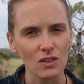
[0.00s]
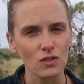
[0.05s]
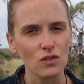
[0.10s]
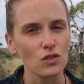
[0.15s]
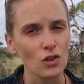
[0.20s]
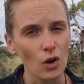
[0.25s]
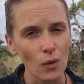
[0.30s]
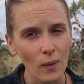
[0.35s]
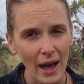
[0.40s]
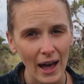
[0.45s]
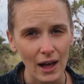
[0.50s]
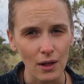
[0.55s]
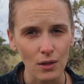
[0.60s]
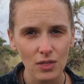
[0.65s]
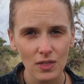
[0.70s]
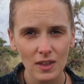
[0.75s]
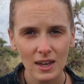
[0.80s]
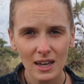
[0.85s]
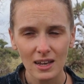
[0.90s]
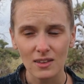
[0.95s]
and so
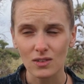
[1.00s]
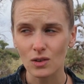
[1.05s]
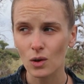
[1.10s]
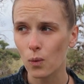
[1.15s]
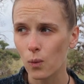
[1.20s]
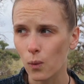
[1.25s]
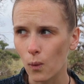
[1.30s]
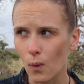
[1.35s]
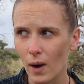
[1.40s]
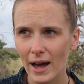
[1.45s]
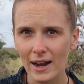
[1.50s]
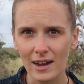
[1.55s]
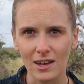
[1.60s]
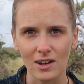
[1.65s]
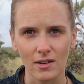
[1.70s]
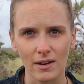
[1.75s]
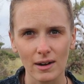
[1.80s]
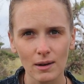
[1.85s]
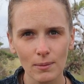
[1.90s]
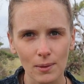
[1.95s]
healthy. It's quite
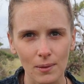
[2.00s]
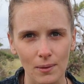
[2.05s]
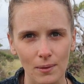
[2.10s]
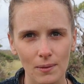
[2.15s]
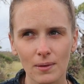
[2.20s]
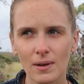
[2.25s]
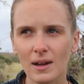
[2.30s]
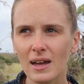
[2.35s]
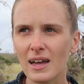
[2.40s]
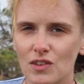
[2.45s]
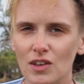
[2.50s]
incredible.